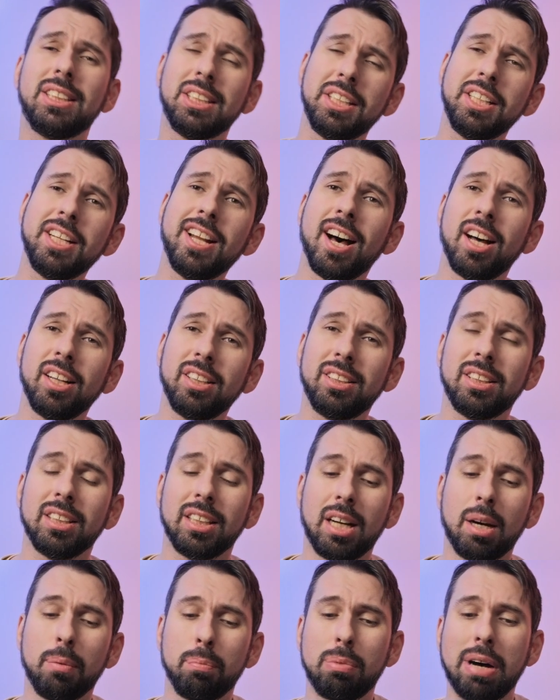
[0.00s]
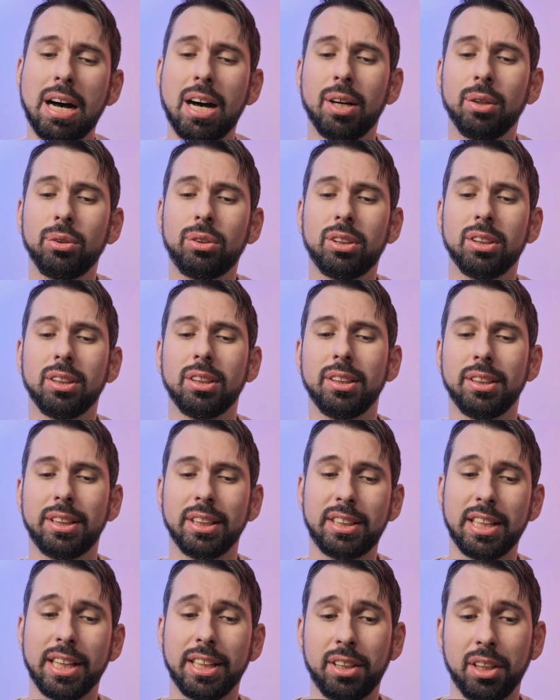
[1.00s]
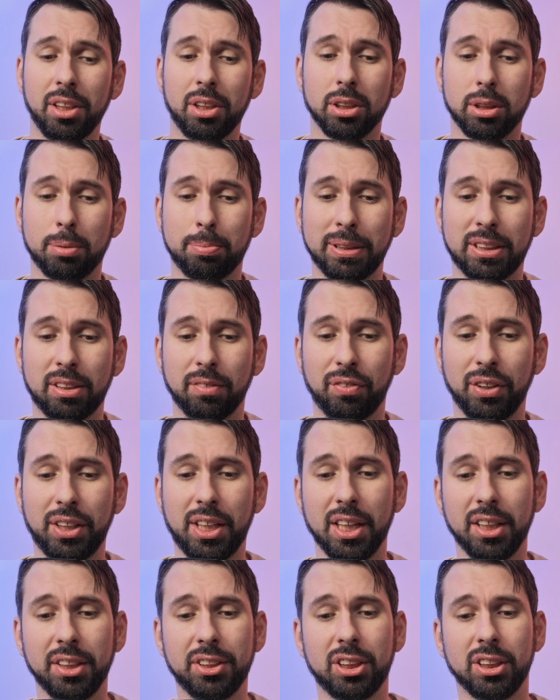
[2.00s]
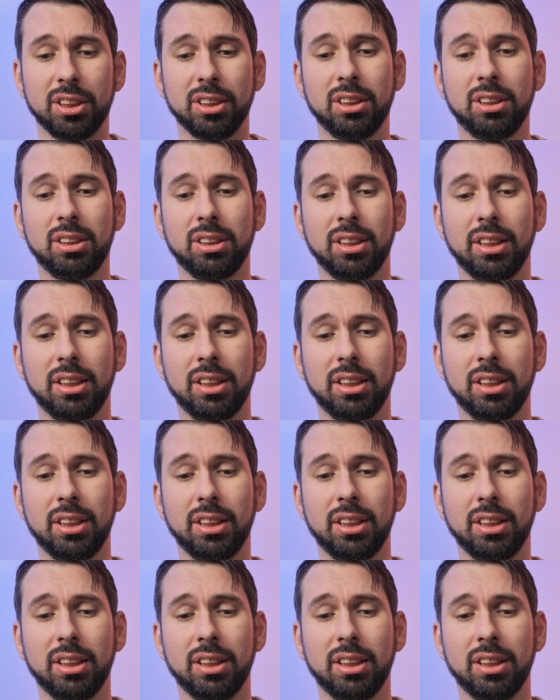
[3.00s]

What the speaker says: not about the technical specifications.